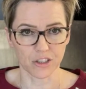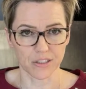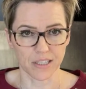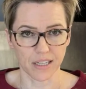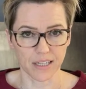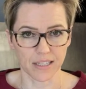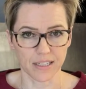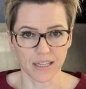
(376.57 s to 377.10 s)

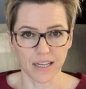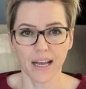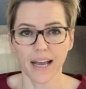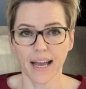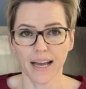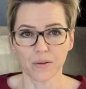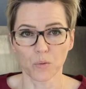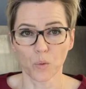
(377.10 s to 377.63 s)
You are
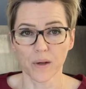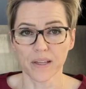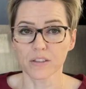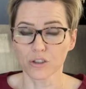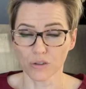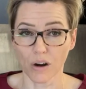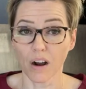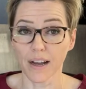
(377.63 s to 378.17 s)
also running the
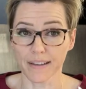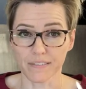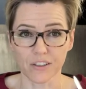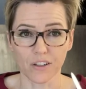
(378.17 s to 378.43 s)
risk,